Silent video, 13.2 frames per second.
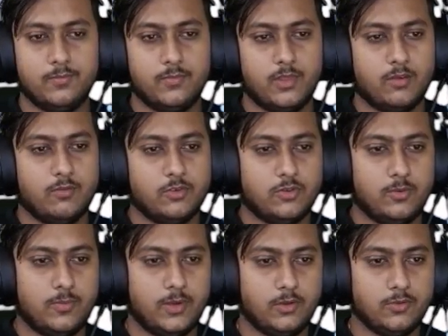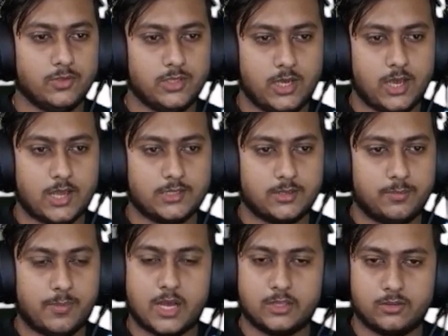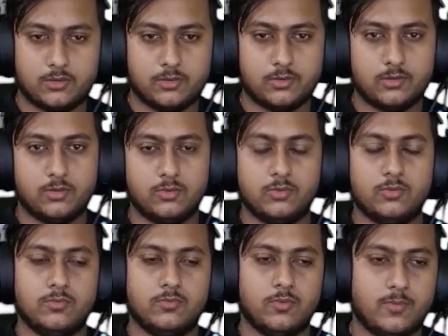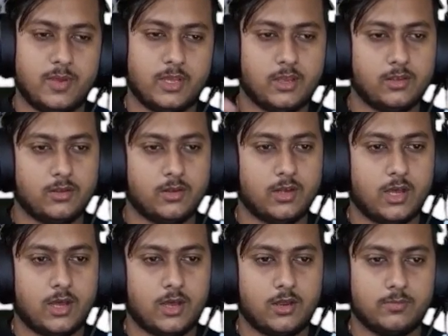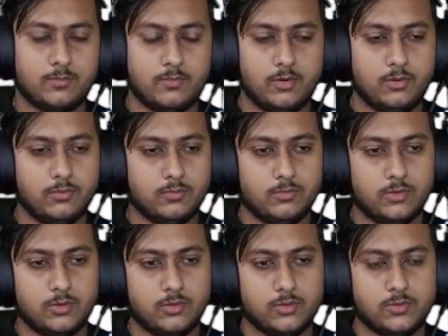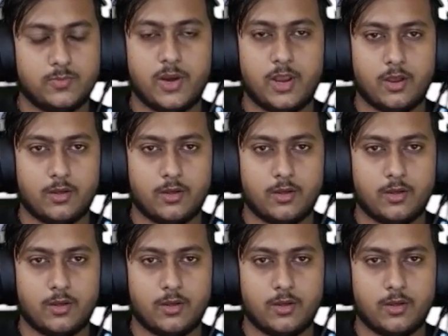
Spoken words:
which we'll be using as a path for making our spring.